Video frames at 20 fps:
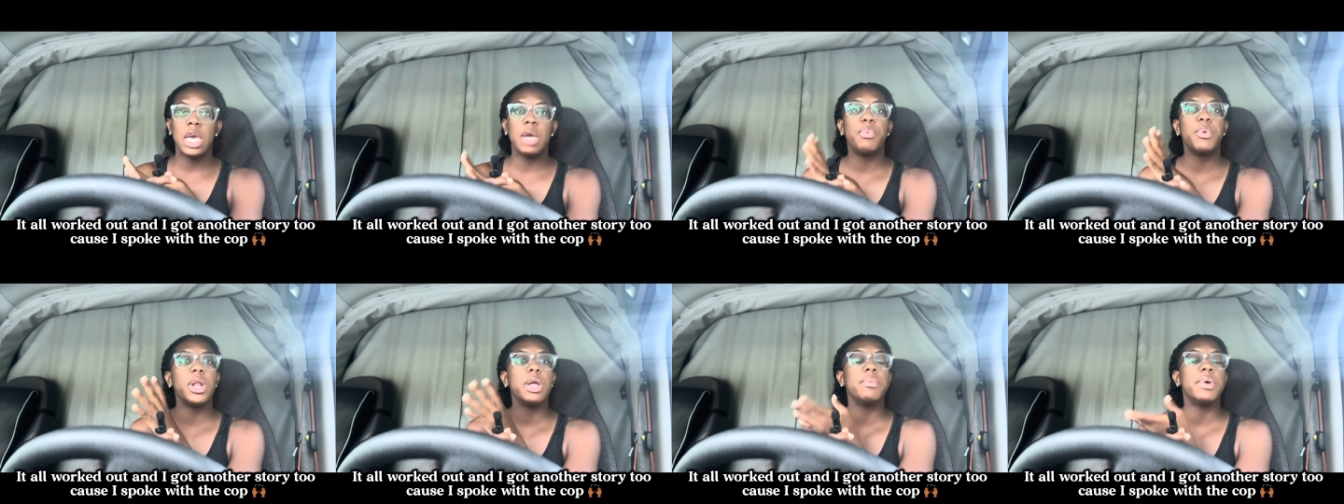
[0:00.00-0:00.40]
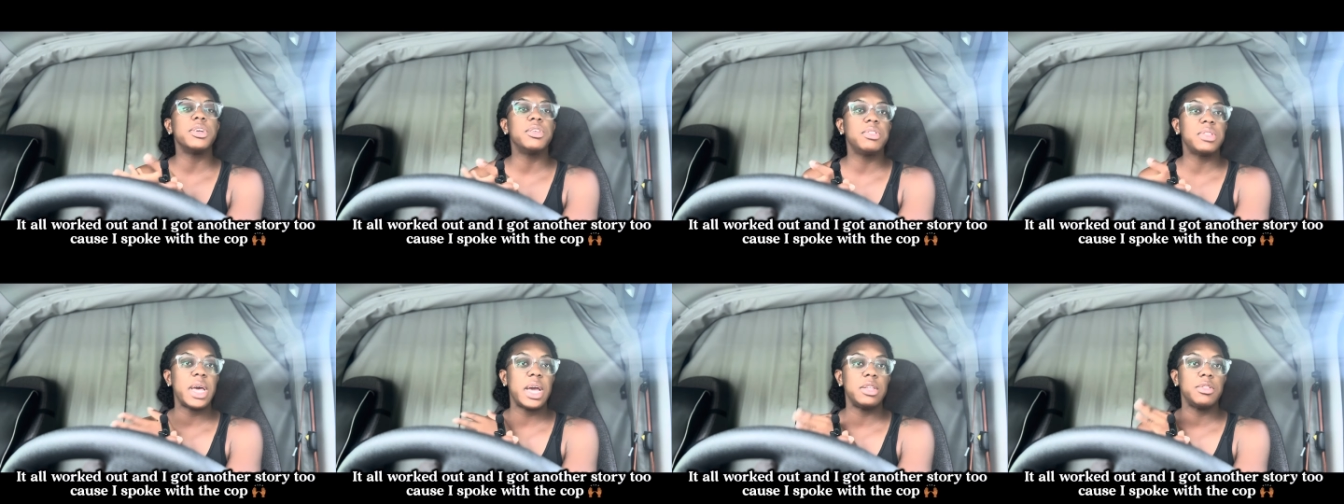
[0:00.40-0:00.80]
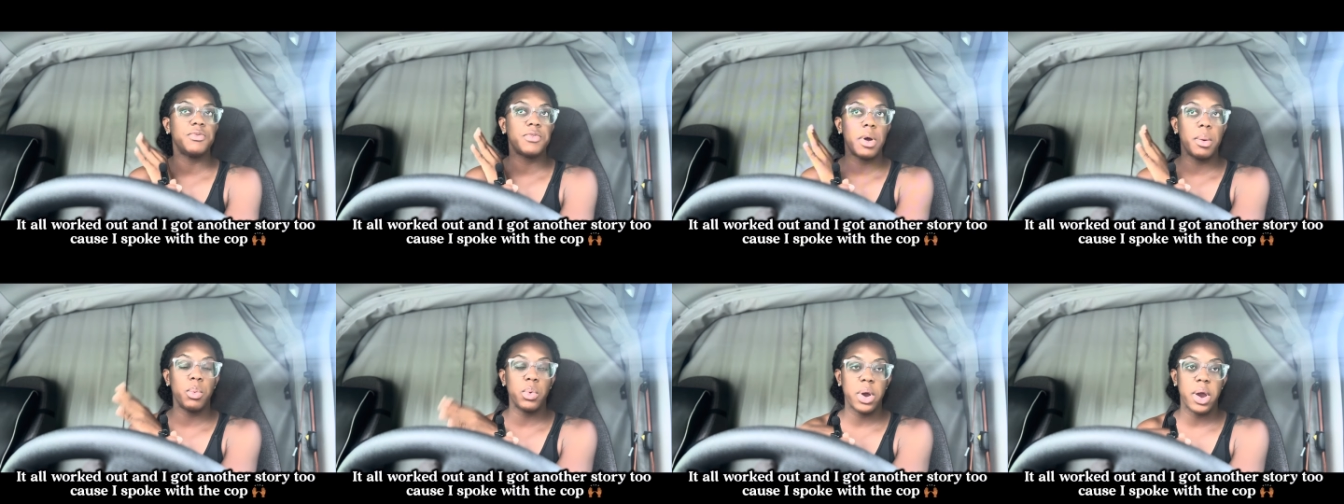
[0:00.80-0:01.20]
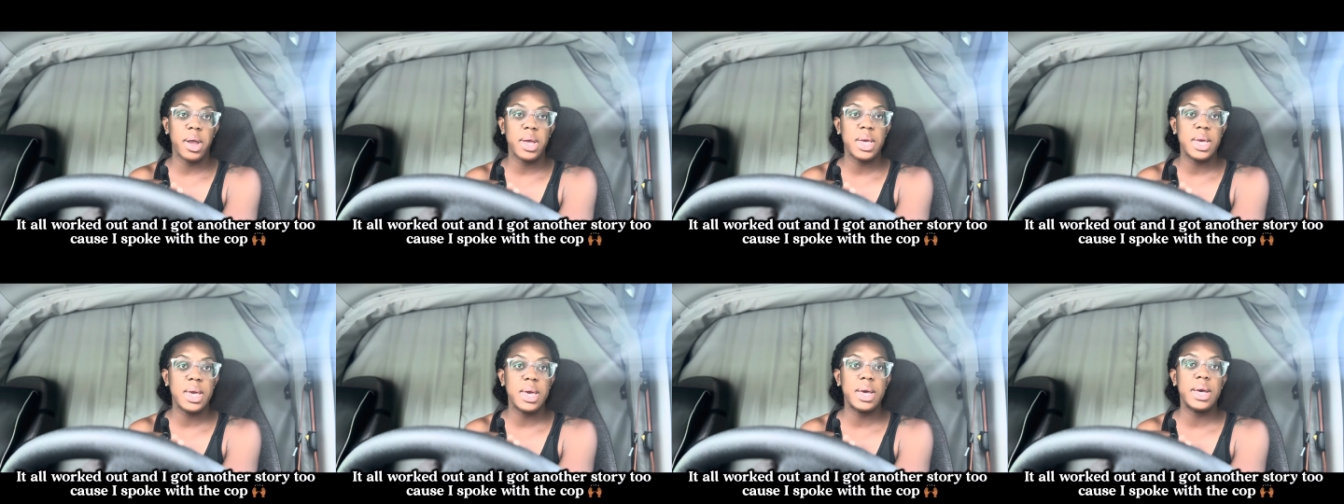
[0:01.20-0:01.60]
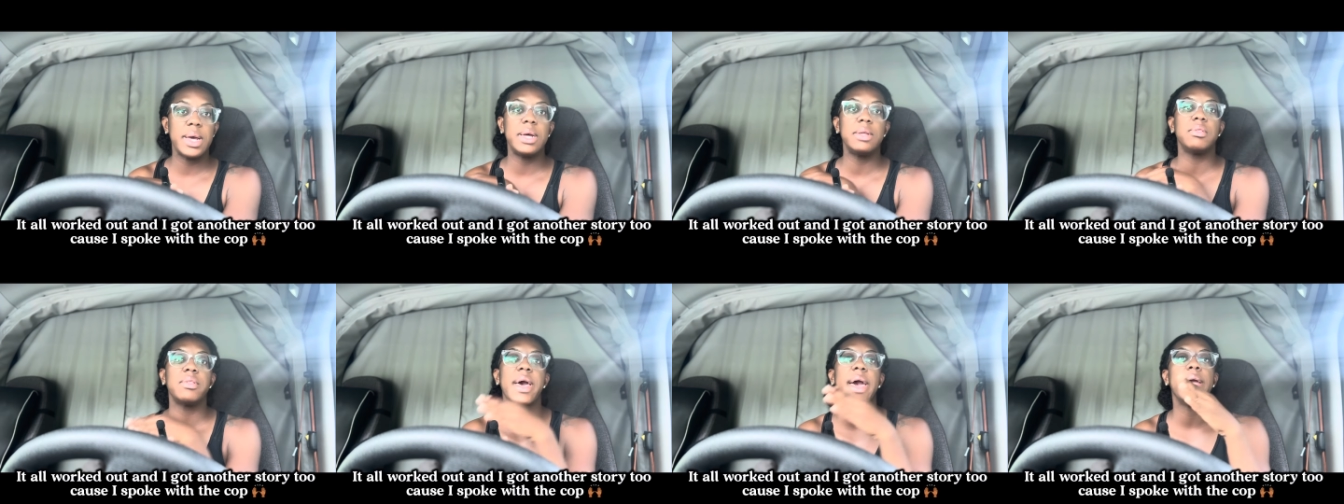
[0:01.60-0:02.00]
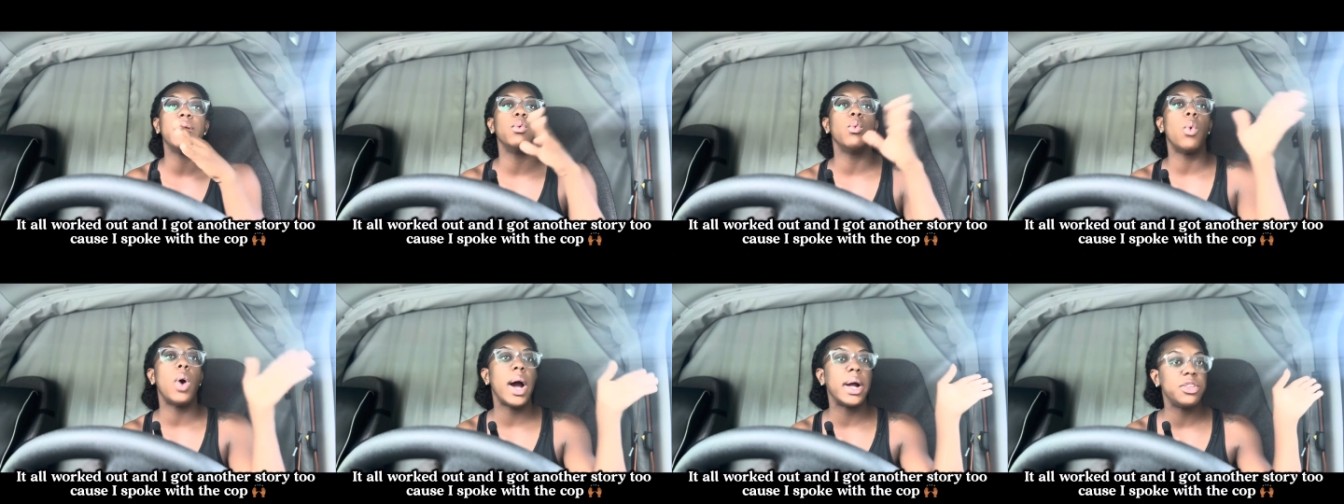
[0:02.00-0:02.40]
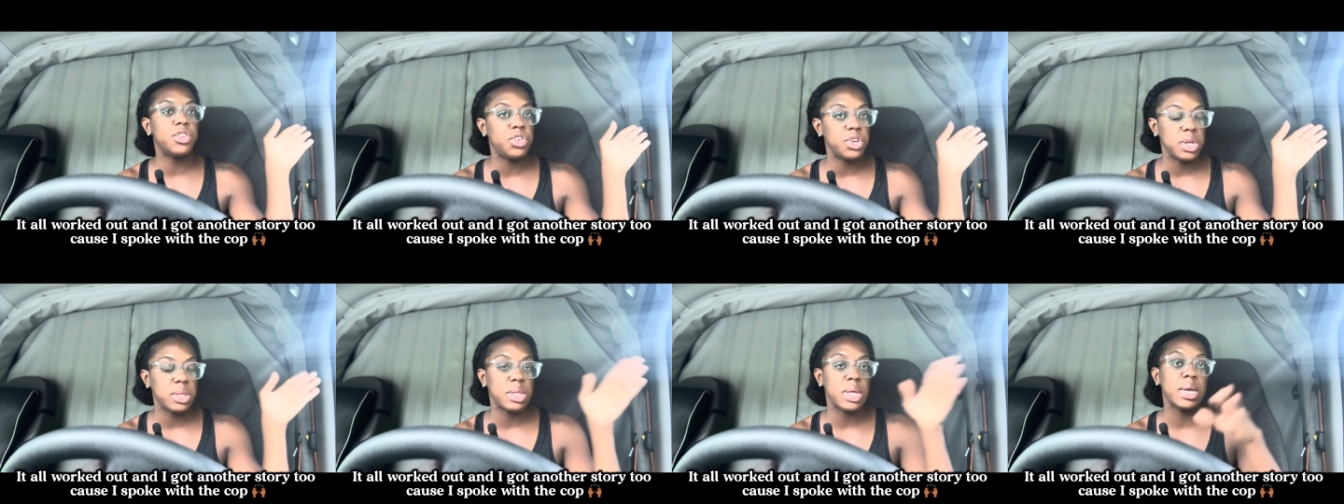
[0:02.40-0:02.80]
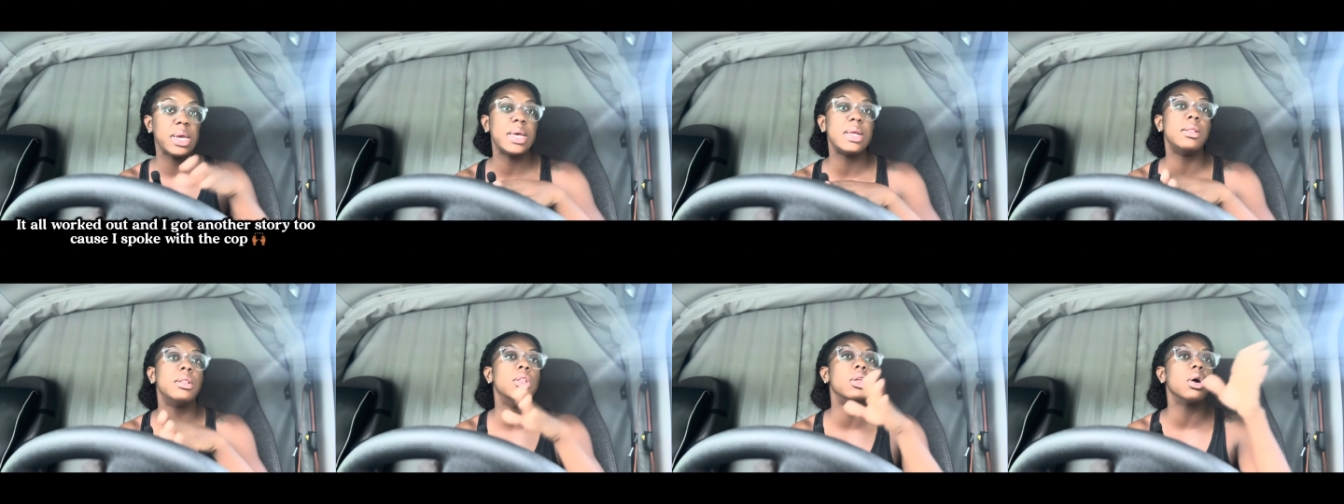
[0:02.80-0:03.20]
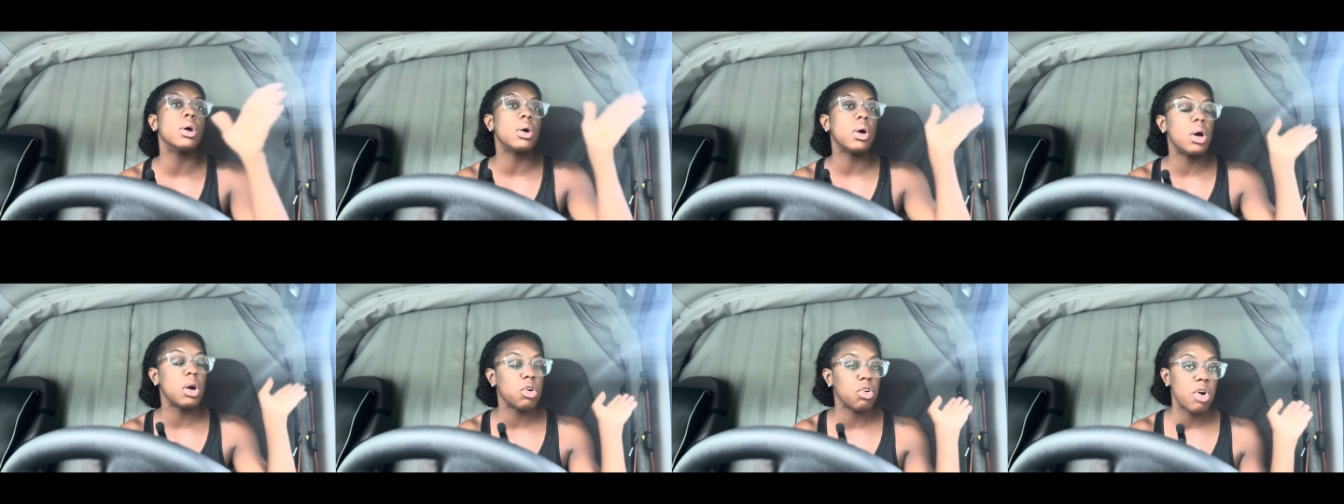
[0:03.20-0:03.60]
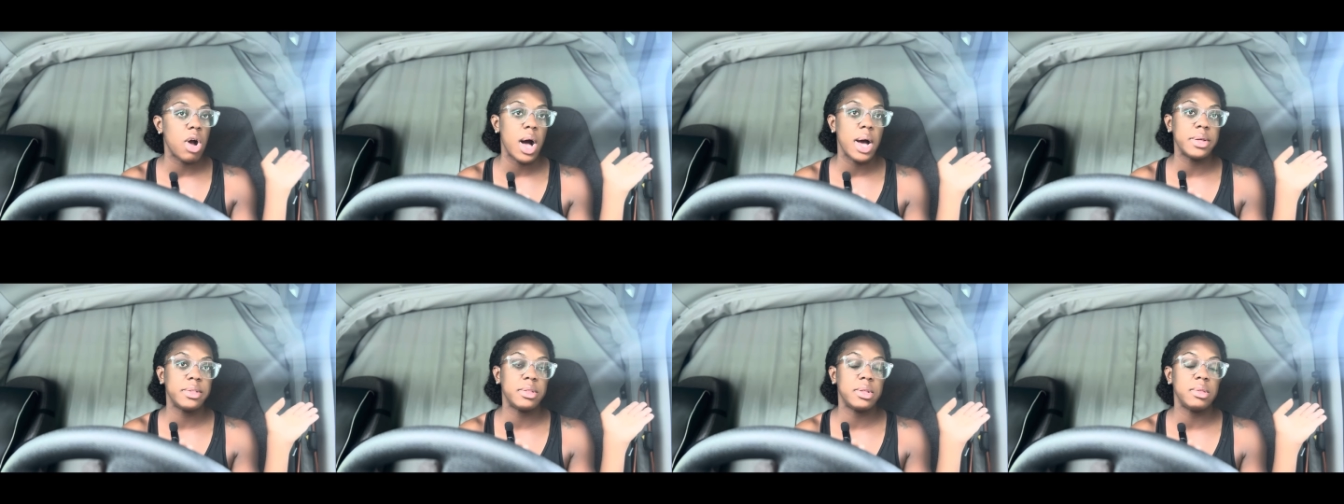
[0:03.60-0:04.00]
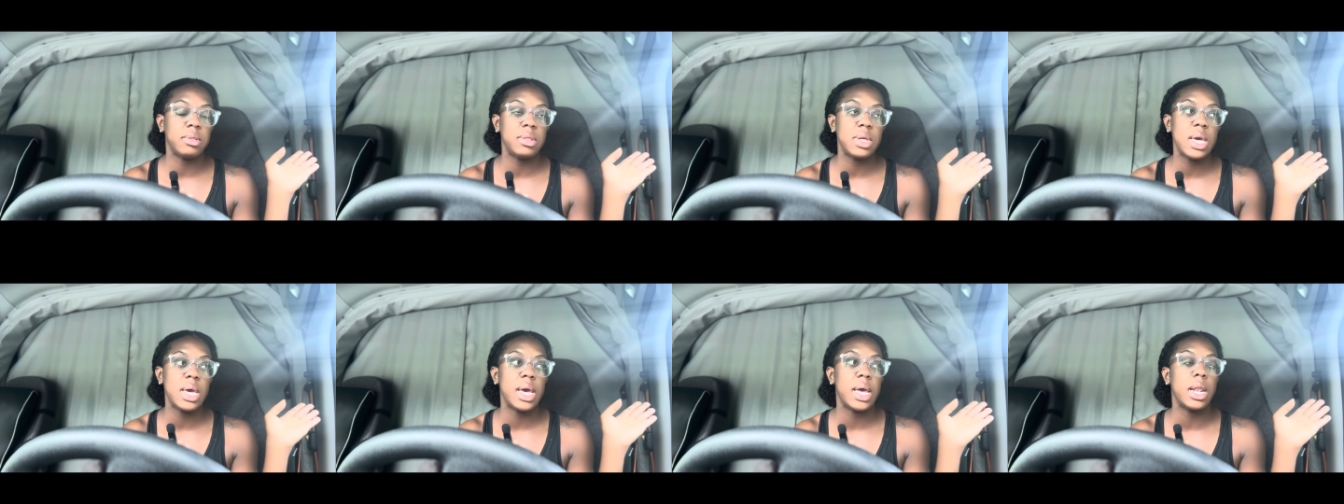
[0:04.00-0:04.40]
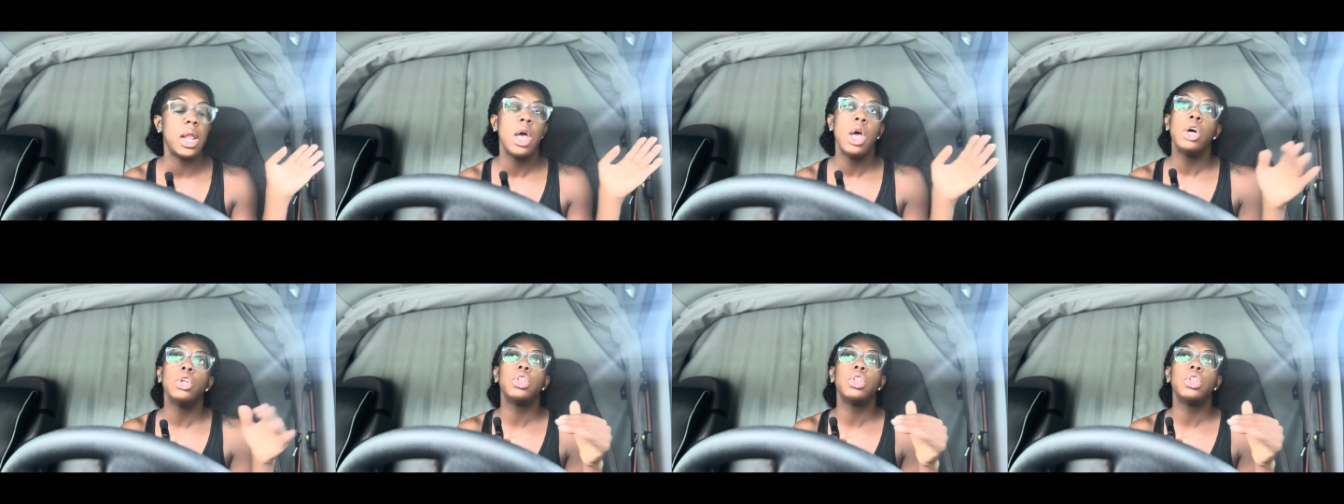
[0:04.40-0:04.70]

pretty much stays from where he is and watches and can look across to see it.